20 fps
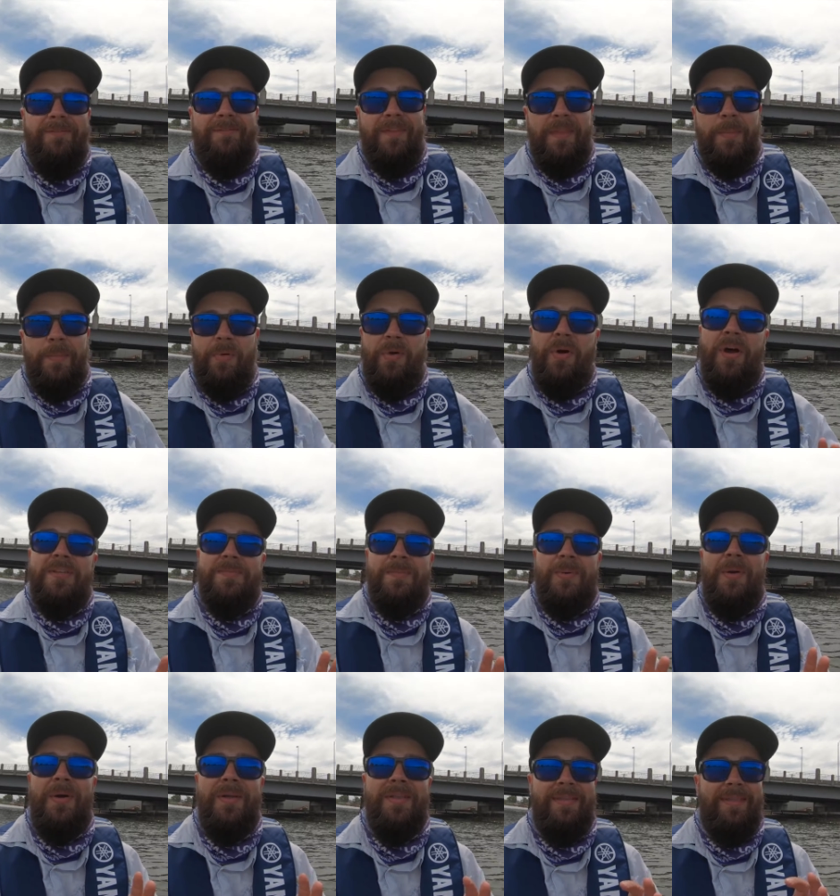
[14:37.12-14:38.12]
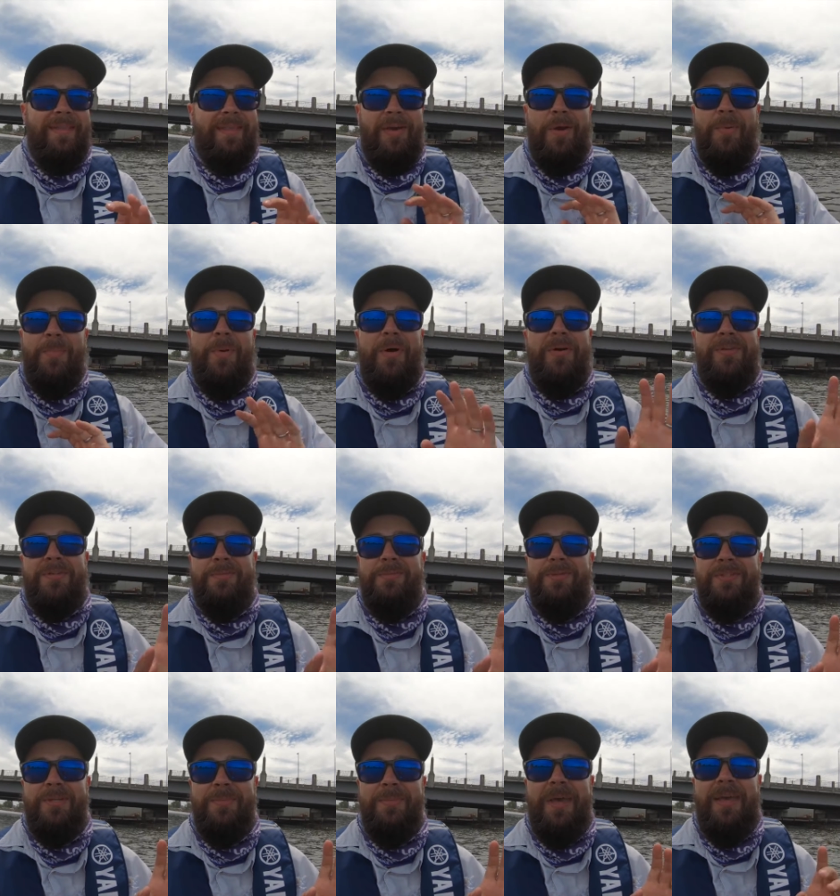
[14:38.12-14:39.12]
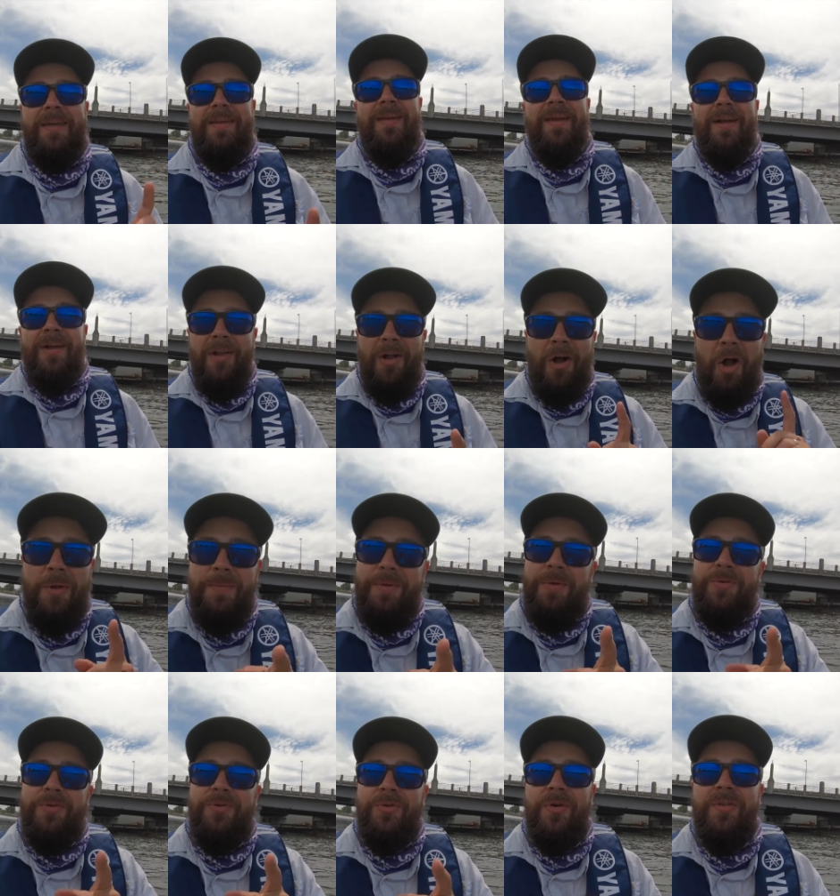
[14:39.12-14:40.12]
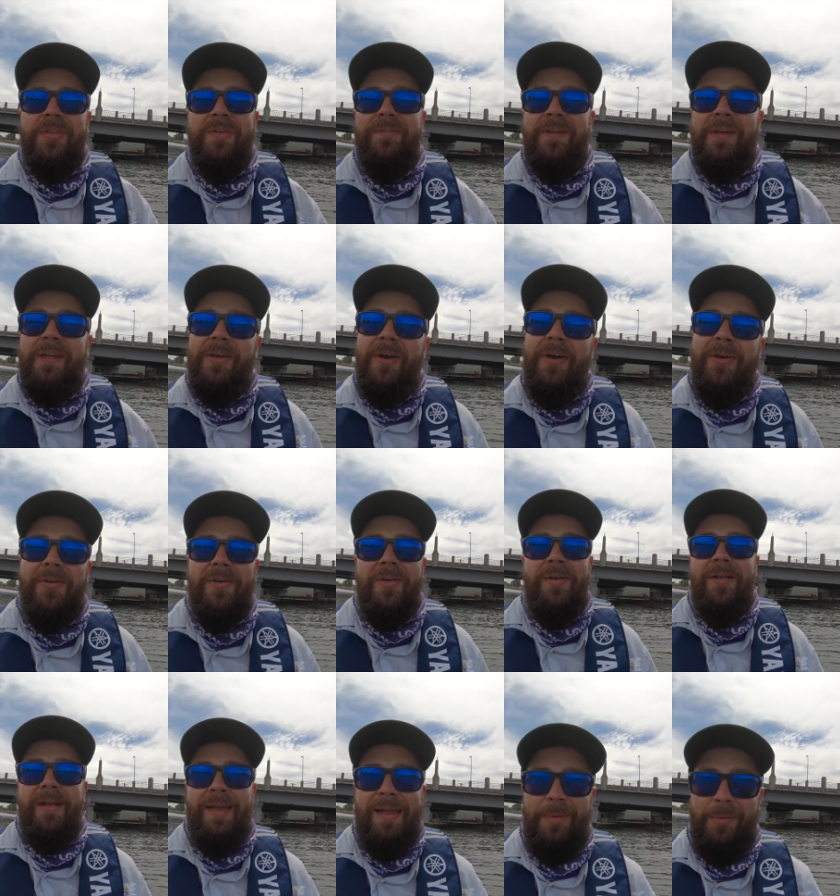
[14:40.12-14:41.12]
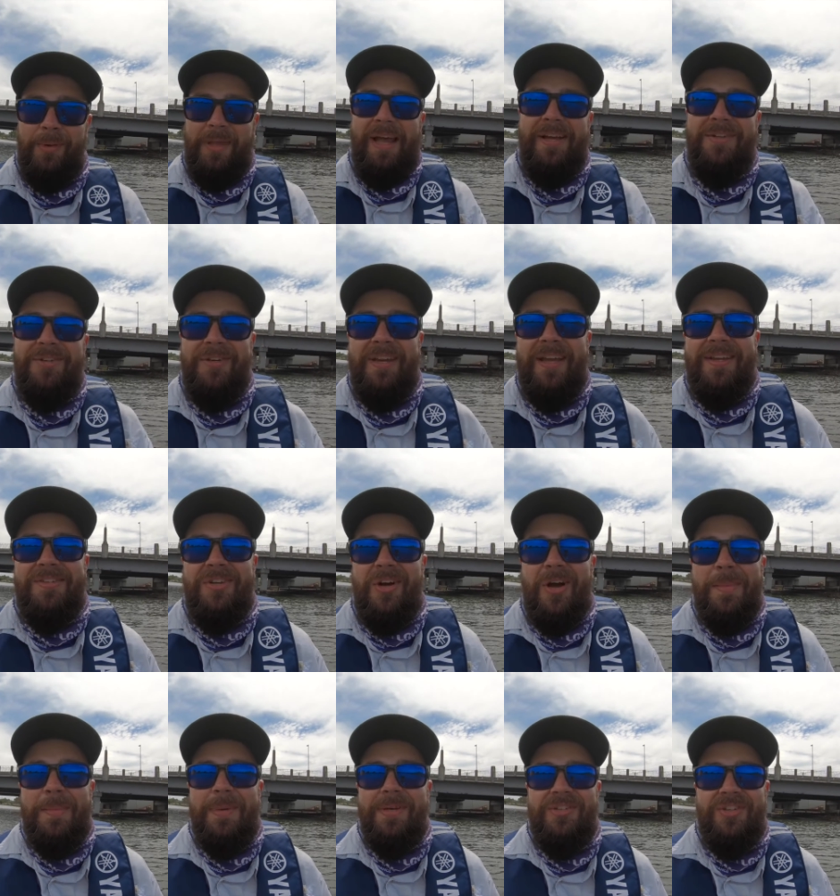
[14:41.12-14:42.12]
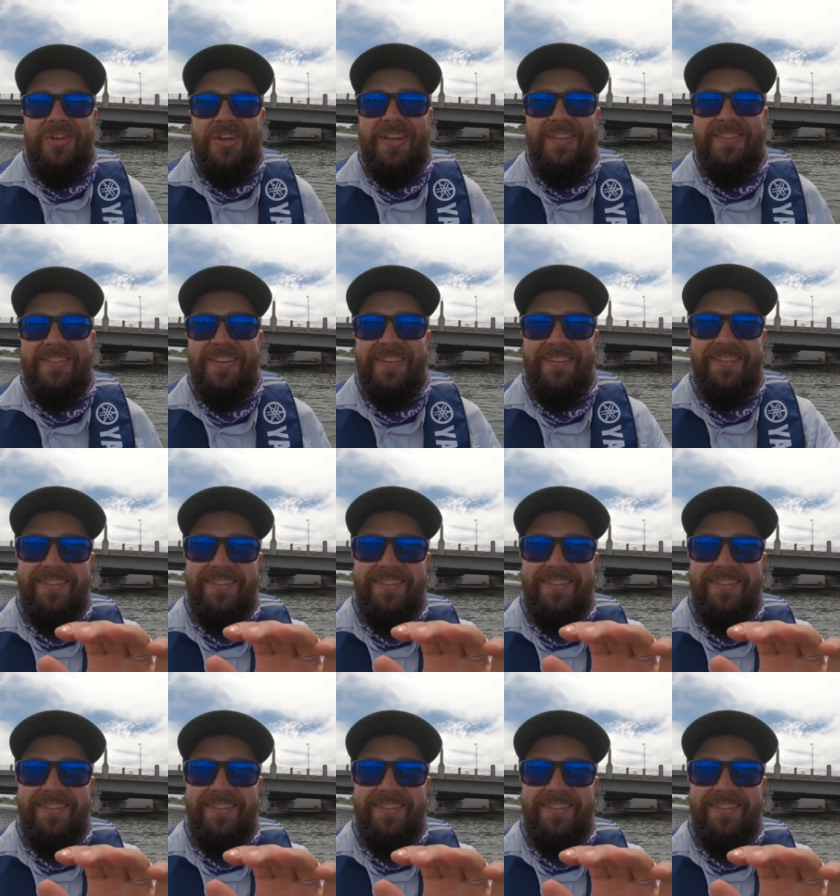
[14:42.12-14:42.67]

For the price point, they're impossible to beat. Hope you enjoyed the video and we'll catch you next time. Cheers.